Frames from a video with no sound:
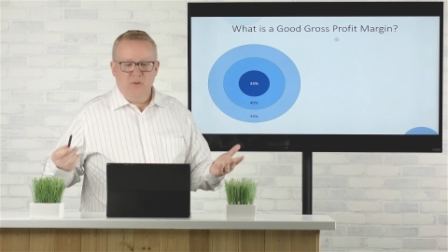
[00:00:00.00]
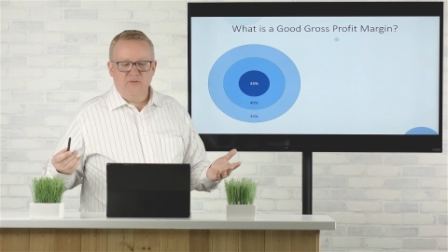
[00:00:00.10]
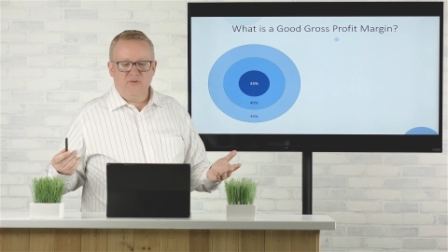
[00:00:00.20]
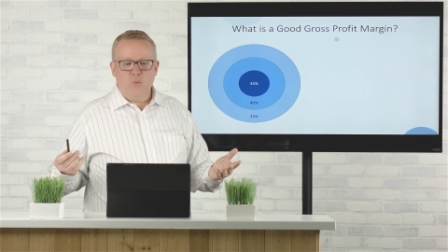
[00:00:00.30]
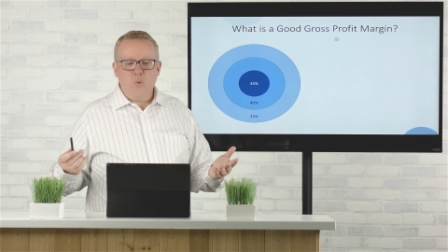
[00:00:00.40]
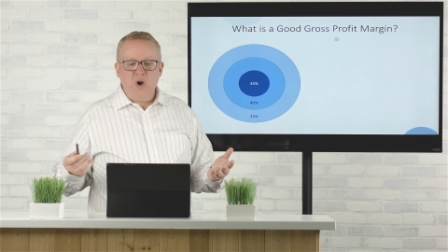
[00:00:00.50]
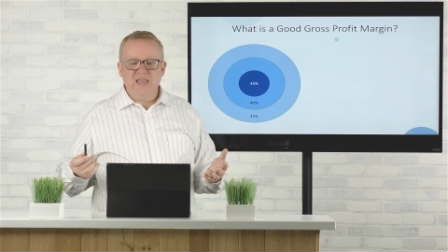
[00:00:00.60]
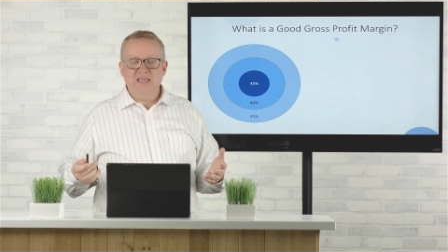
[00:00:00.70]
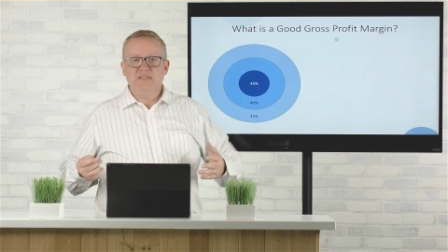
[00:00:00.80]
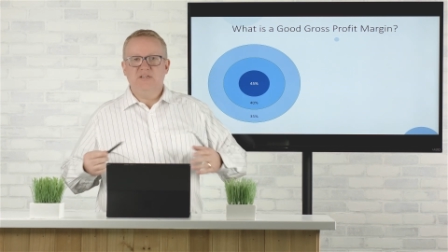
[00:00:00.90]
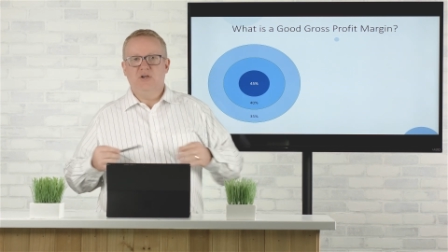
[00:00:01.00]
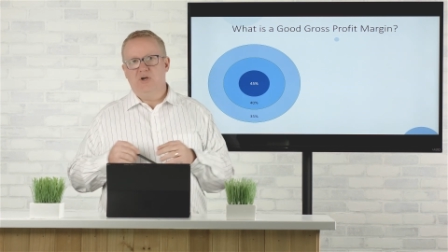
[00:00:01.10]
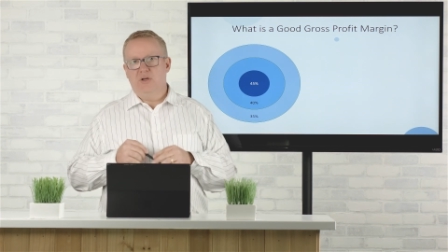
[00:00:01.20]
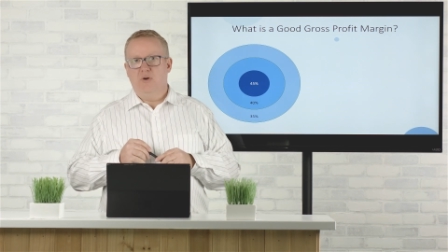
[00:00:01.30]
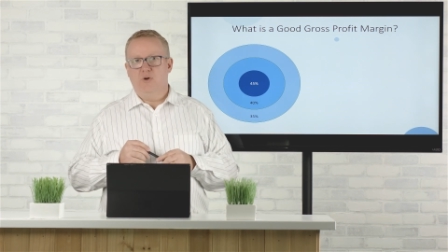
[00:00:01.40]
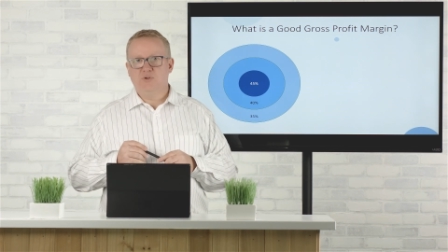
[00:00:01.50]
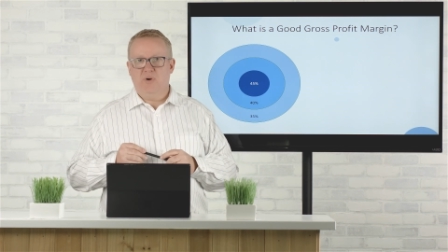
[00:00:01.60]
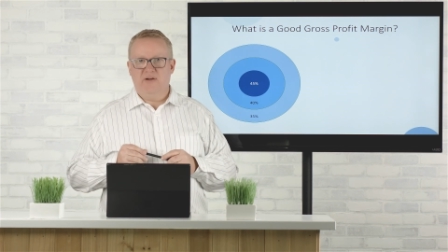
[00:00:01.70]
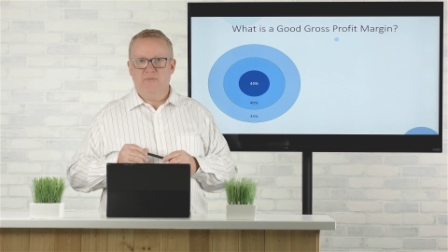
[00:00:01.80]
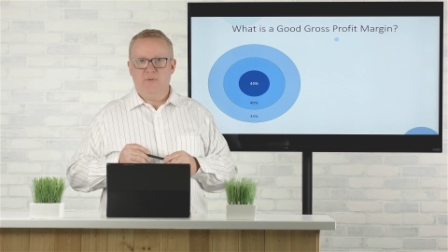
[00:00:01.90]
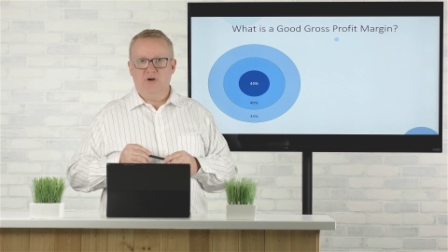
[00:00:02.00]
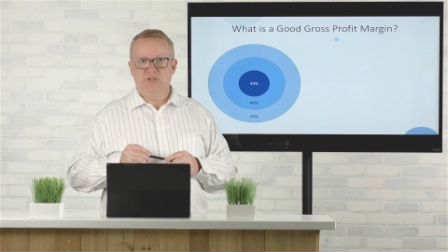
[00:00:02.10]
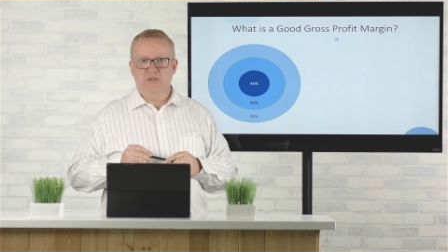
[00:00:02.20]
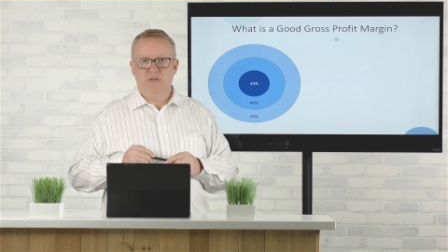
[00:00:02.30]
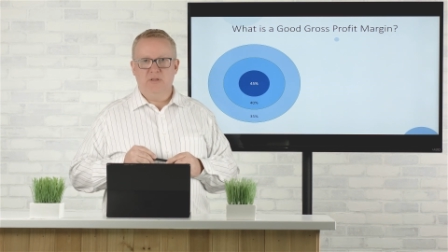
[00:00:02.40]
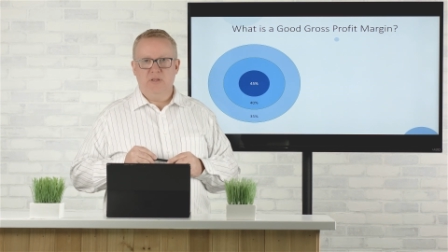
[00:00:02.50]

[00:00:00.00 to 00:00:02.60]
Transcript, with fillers: So what is a good gross profit margin?